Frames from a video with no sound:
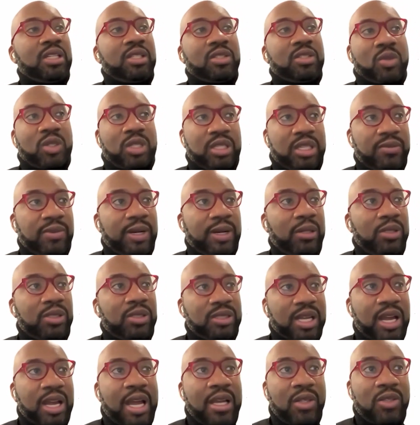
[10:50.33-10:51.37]
It's going to give our
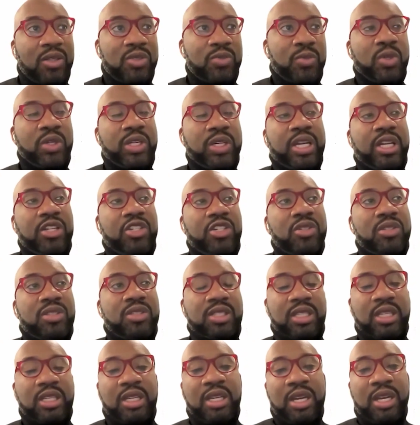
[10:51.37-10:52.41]
scholars more
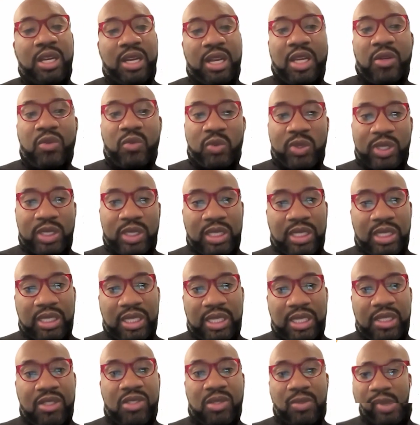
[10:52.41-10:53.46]
agency and really
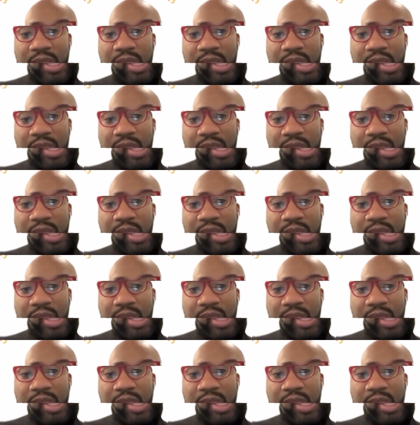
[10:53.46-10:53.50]
lead to